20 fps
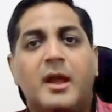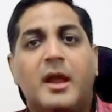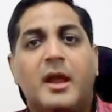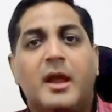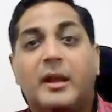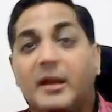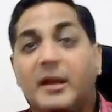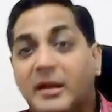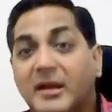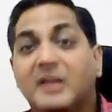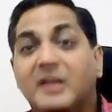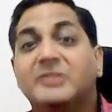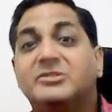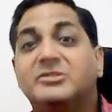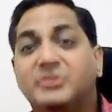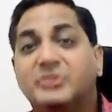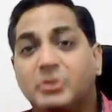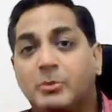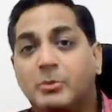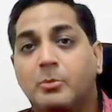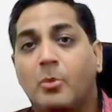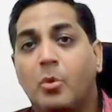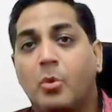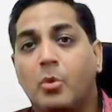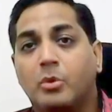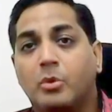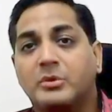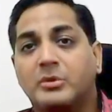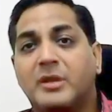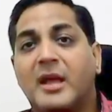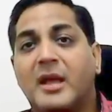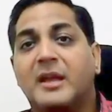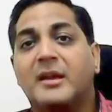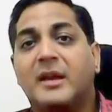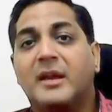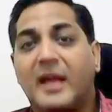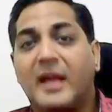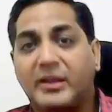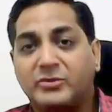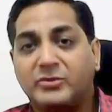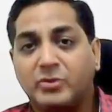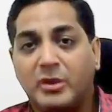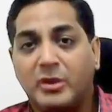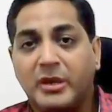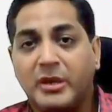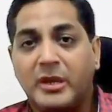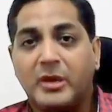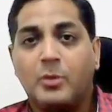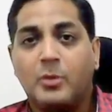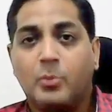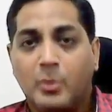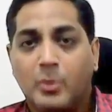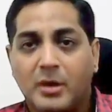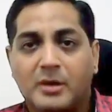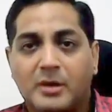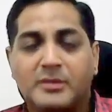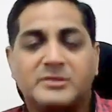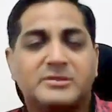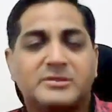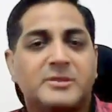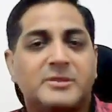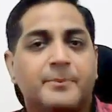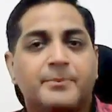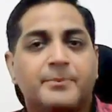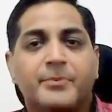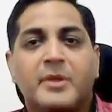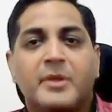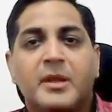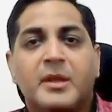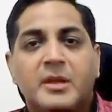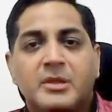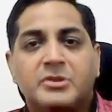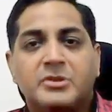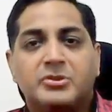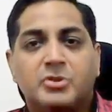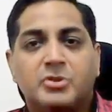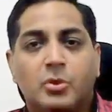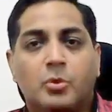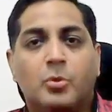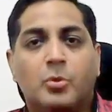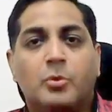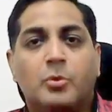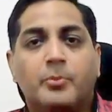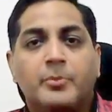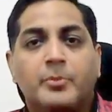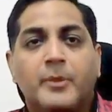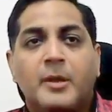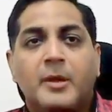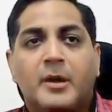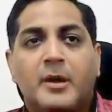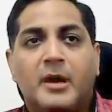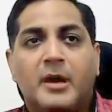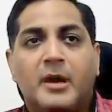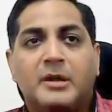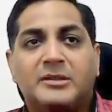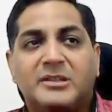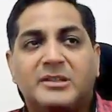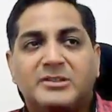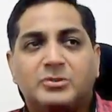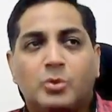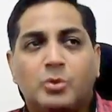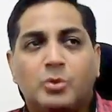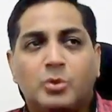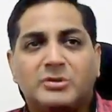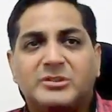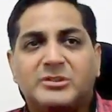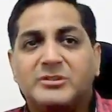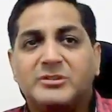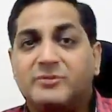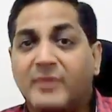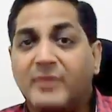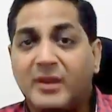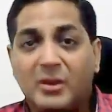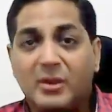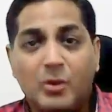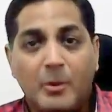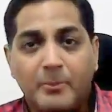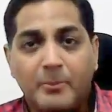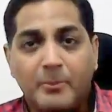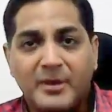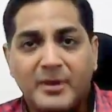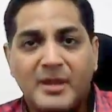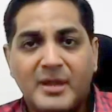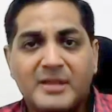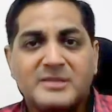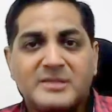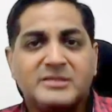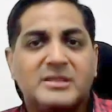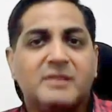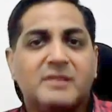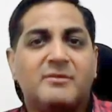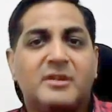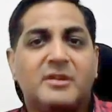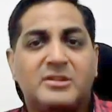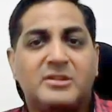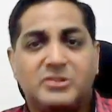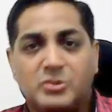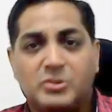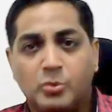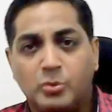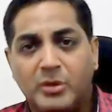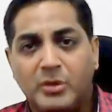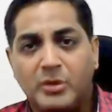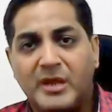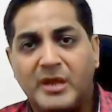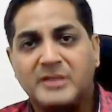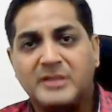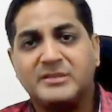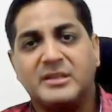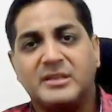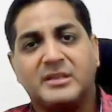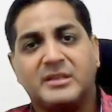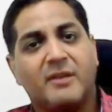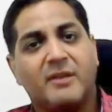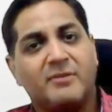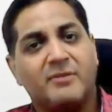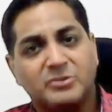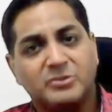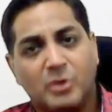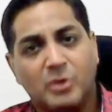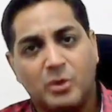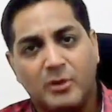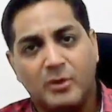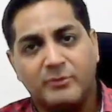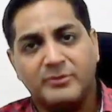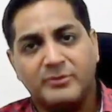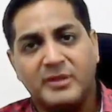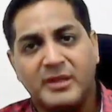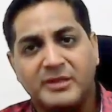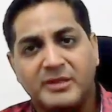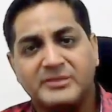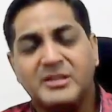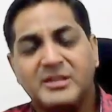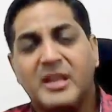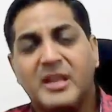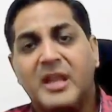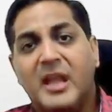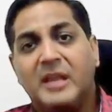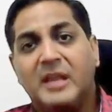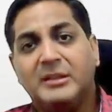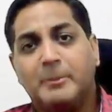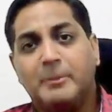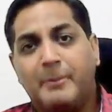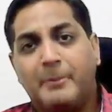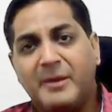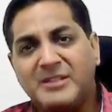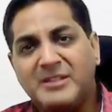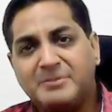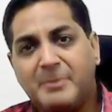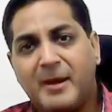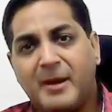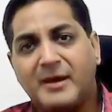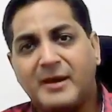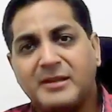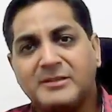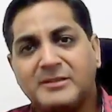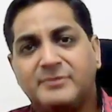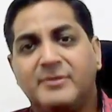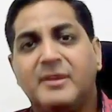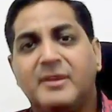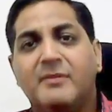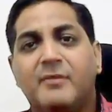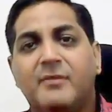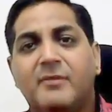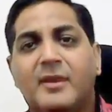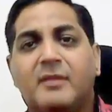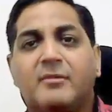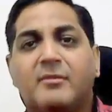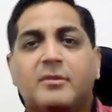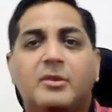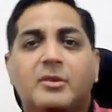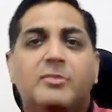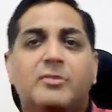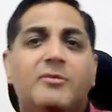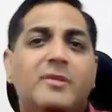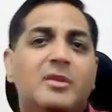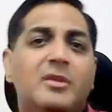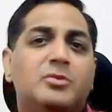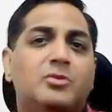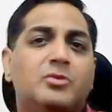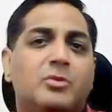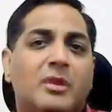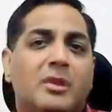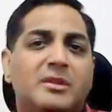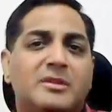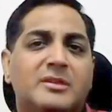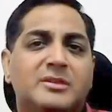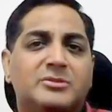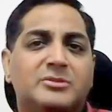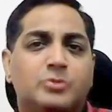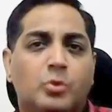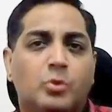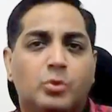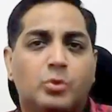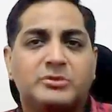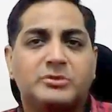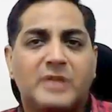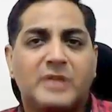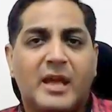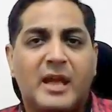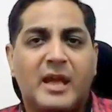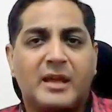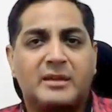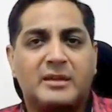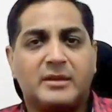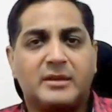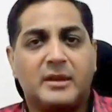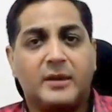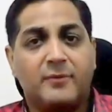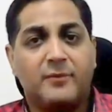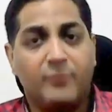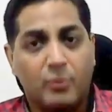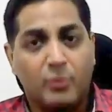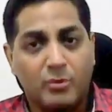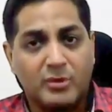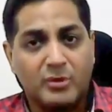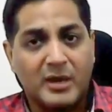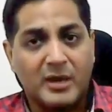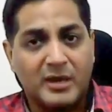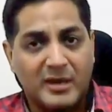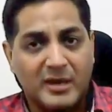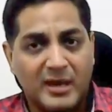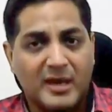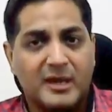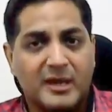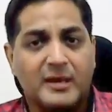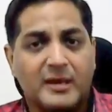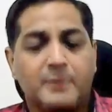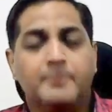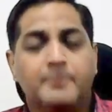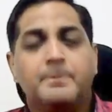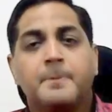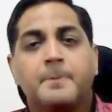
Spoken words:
It hurts you more than it actually works. So this course is very comprehensive. It's 2 days. It covers all of this. And the best part is we used to run this course at $499,